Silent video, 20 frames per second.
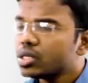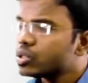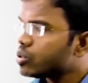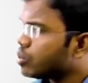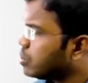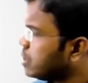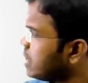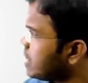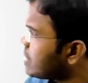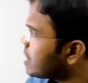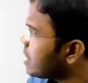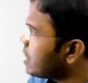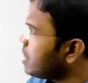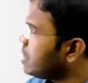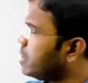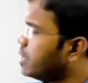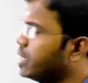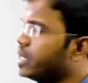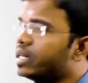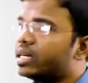so these are
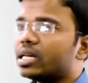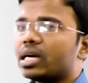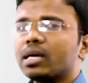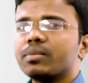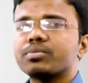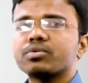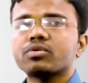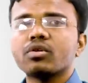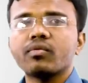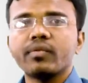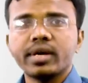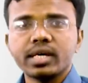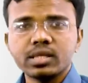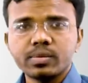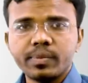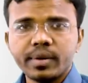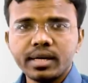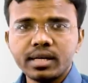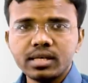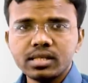the three types of
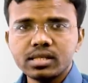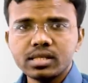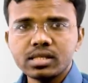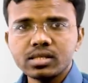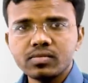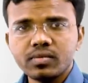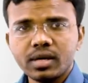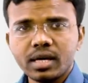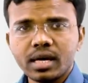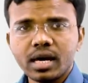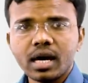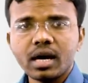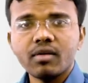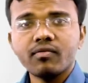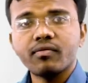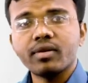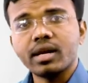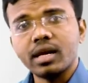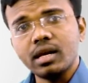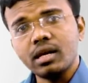expenditures we
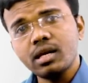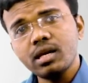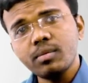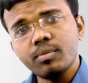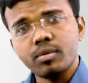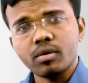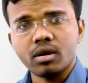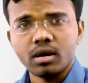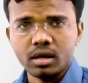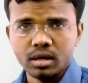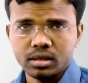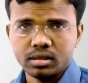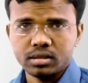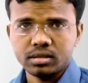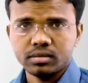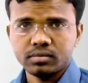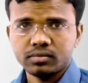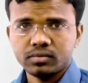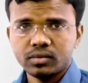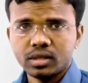have for any
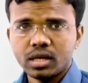product